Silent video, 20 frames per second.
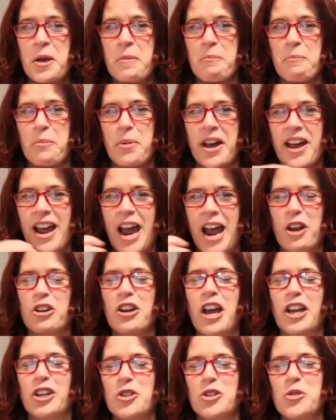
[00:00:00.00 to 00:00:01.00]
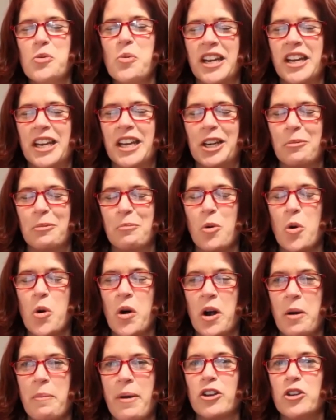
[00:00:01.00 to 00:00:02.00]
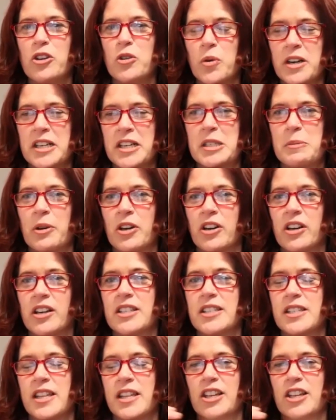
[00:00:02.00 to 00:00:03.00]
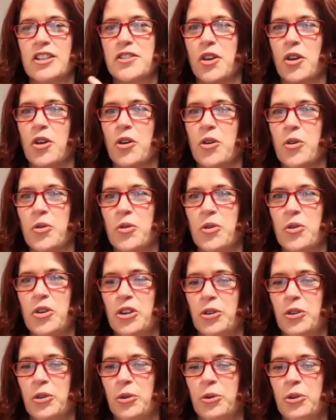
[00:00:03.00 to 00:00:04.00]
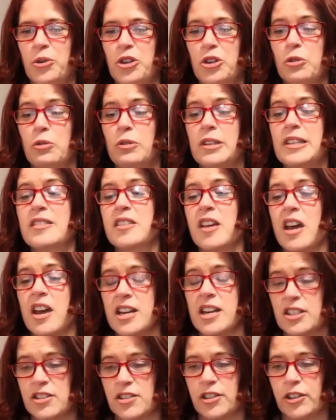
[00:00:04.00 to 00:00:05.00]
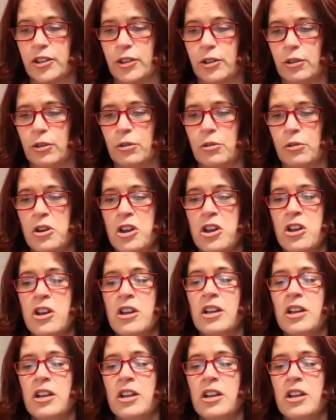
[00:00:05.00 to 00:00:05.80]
But I do want to hear more about your experience then. So you decide to